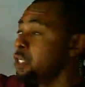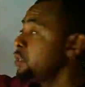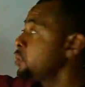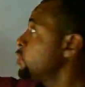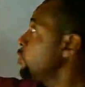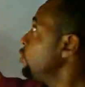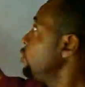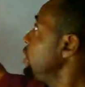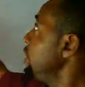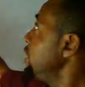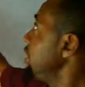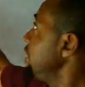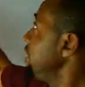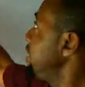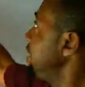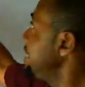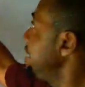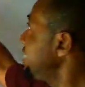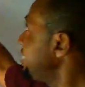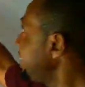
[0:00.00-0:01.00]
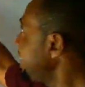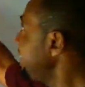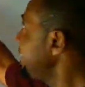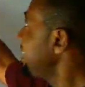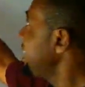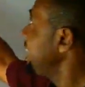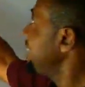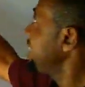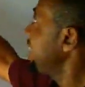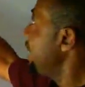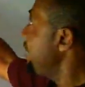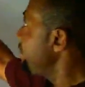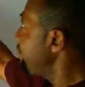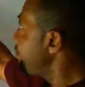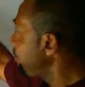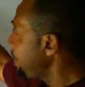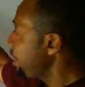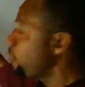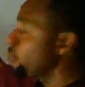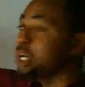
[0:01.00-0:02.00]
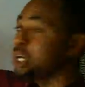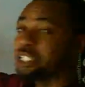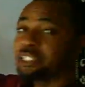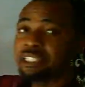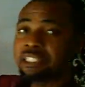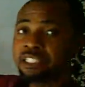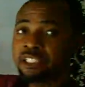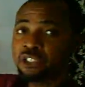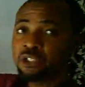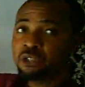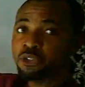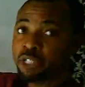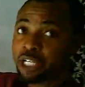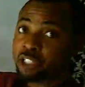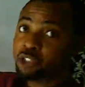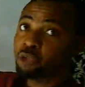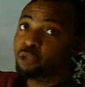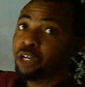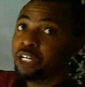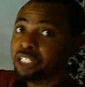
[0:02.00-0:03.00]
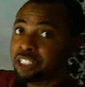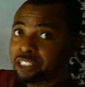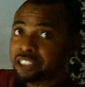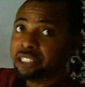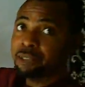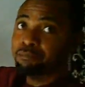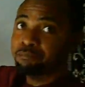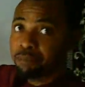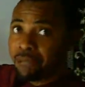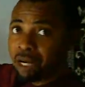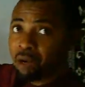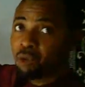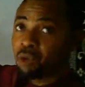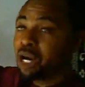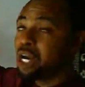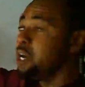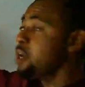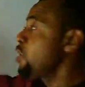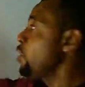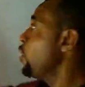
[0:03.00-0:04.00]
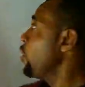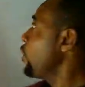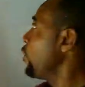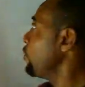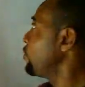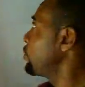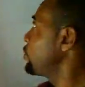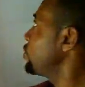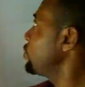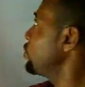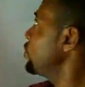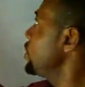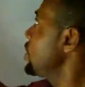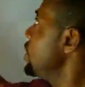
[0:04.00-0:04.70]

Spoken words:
So it is this 3 that empowers this 2. That's why it's the power of 2.